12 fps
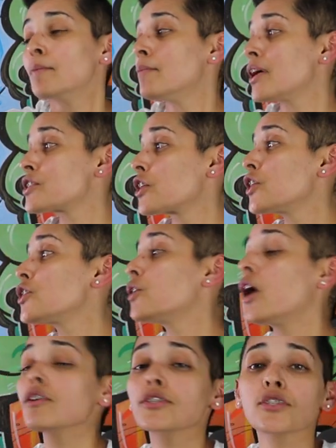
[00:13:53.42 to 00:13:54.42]
Make sure
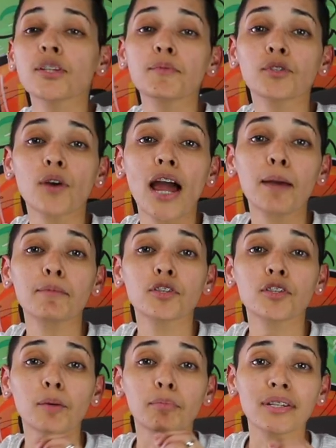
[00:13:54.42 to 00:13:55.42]
you also subscribe
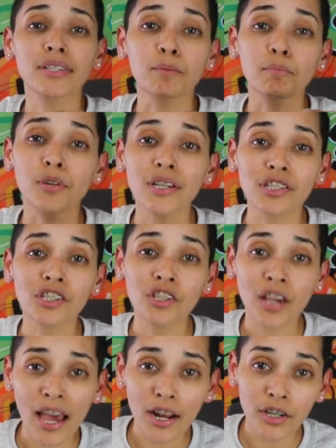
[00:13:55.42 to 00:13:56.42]
to the Bliss and Priss
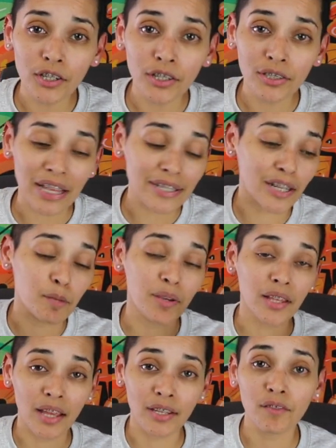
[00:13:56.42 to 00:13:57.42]
channel. That's gonna be
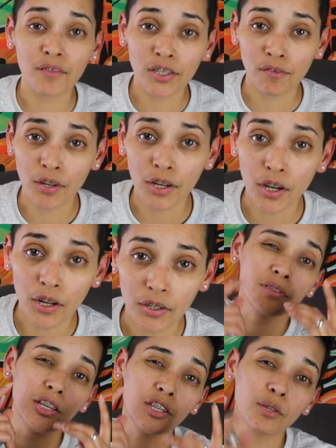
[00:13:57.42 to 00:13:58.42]
at the end of this video.
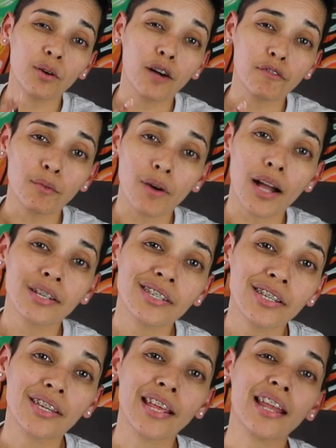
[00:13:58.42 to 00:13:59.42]
Thank you all for
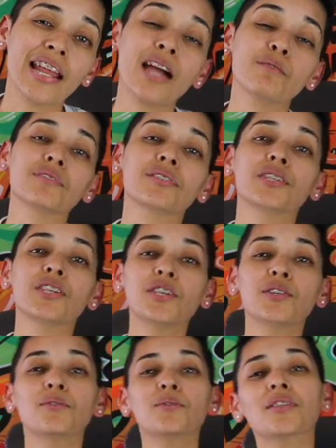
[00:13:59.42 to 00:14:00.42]
watching and I will see
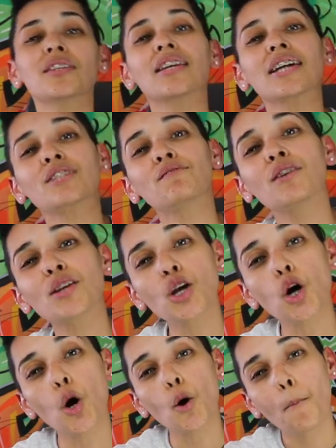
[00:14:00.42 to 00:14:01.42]
you in the next
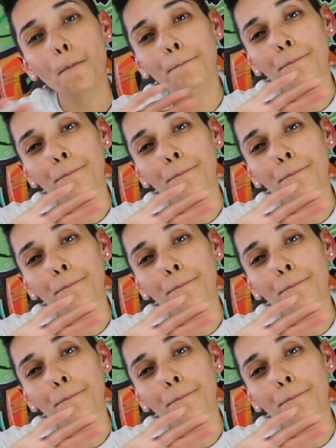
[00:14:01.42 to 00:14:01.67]
video.